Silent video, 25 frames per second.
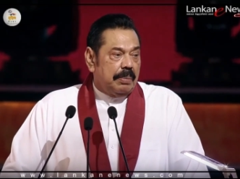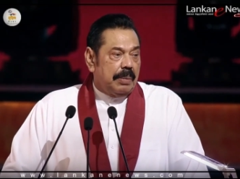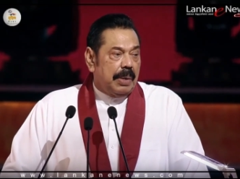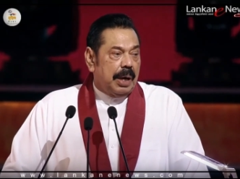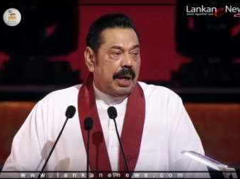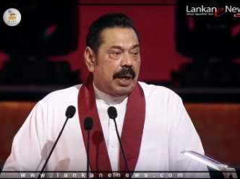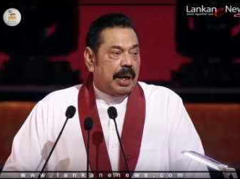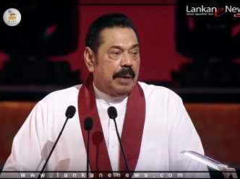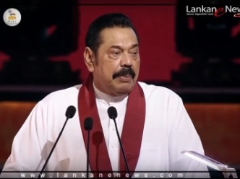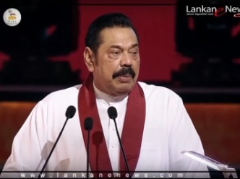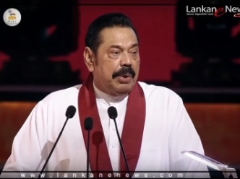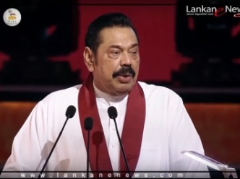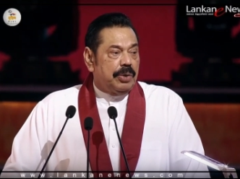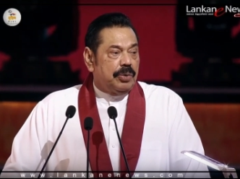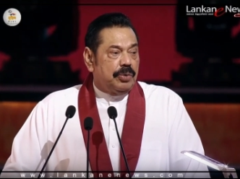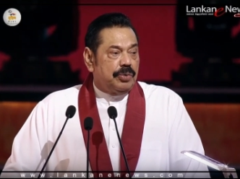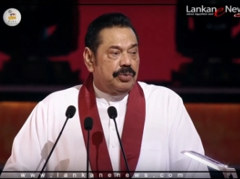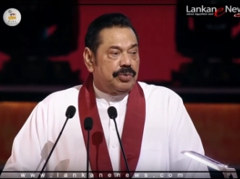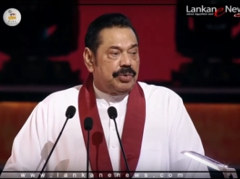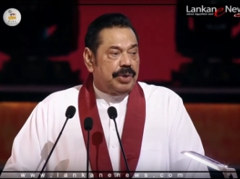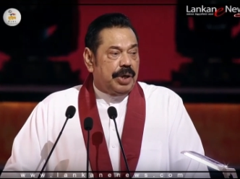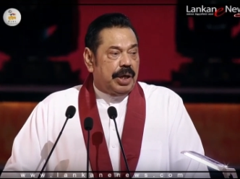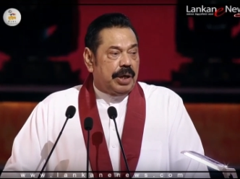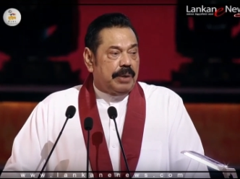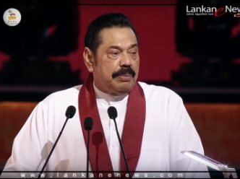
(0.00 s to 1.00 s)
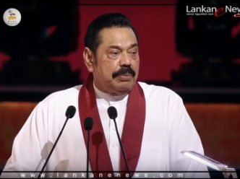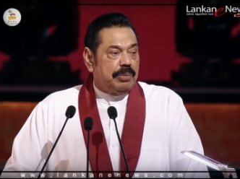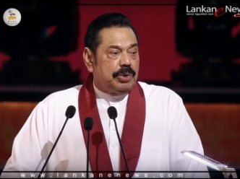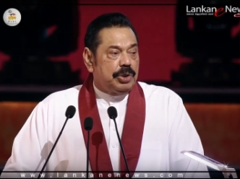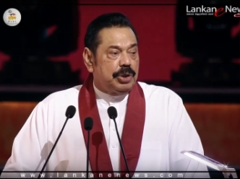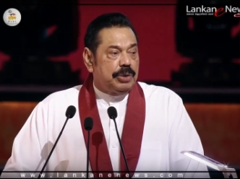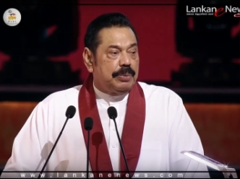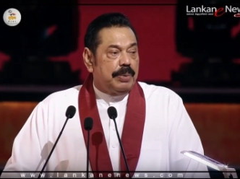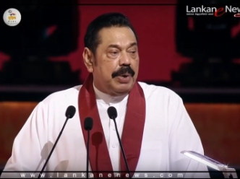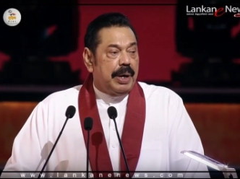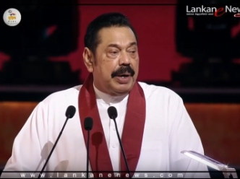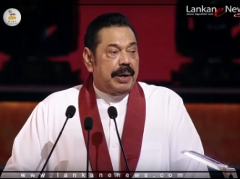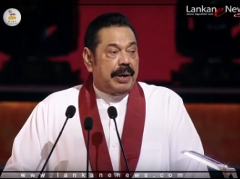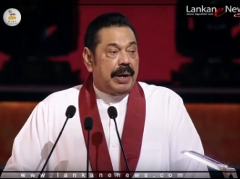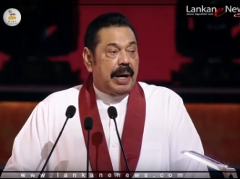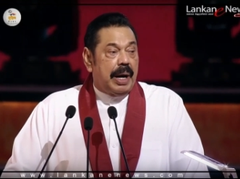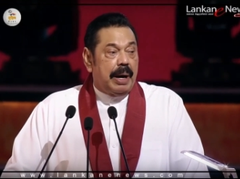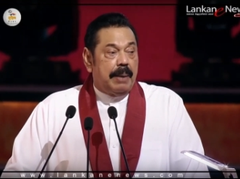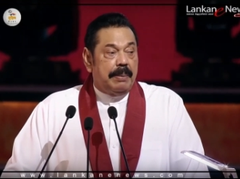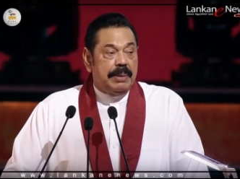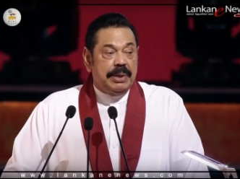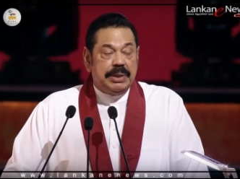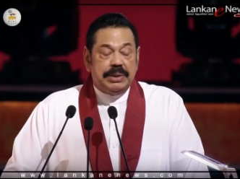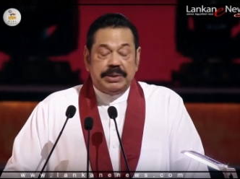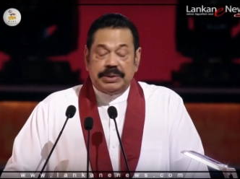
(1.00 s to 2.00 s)
Bangabandhu Sheikh Mujibur
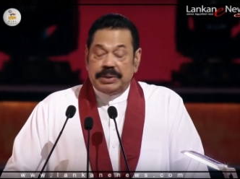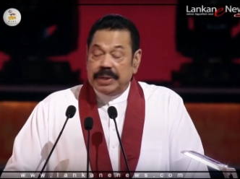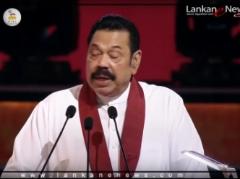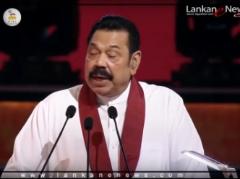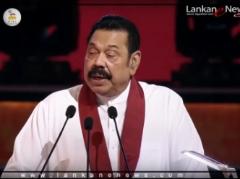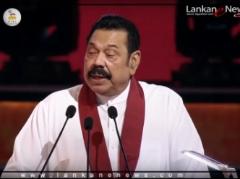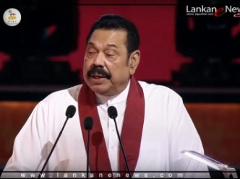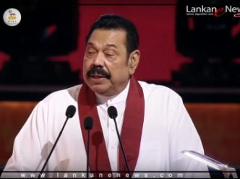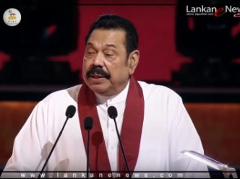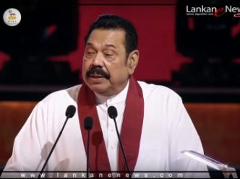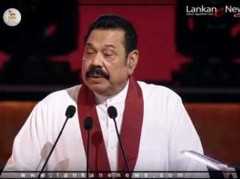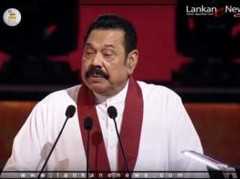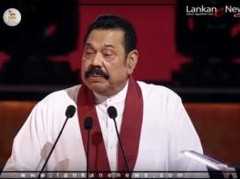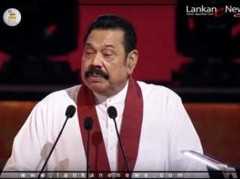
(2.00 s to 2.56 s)
Rahman said,